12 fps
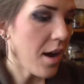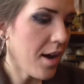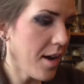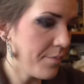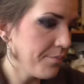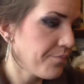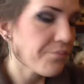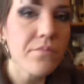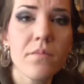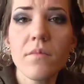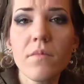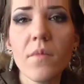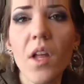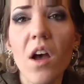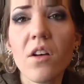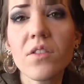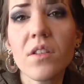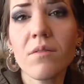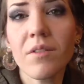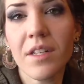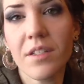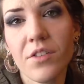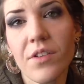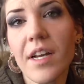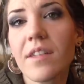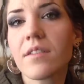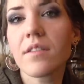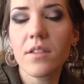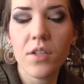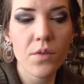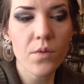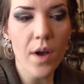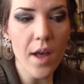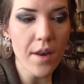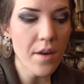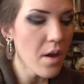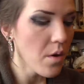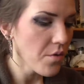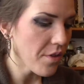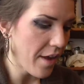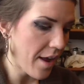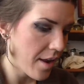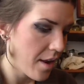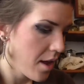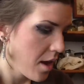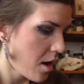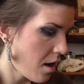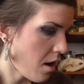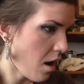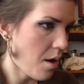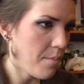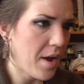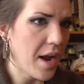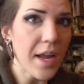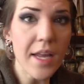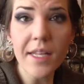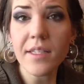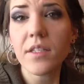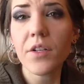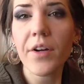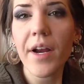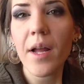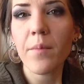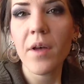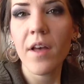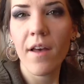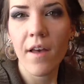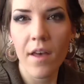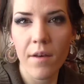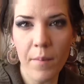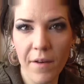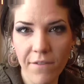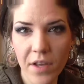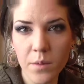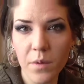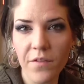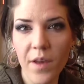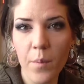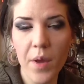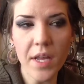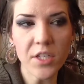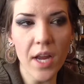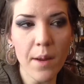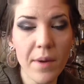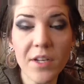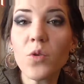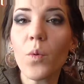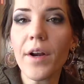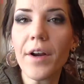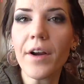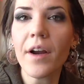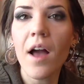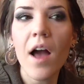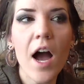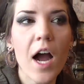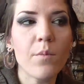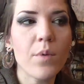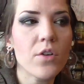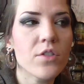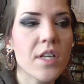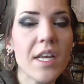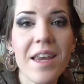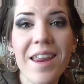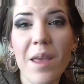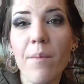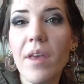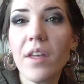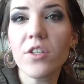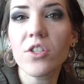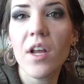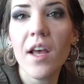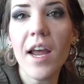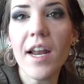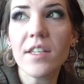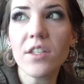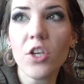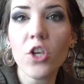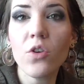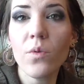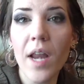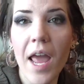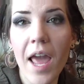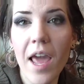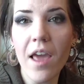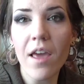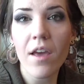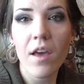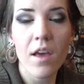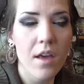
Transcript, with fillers: Um, also, I wanted you guys to uh, know that on my Instagram, my Facebook fan page, and my Twitter, I posted an image, and it's a Q&A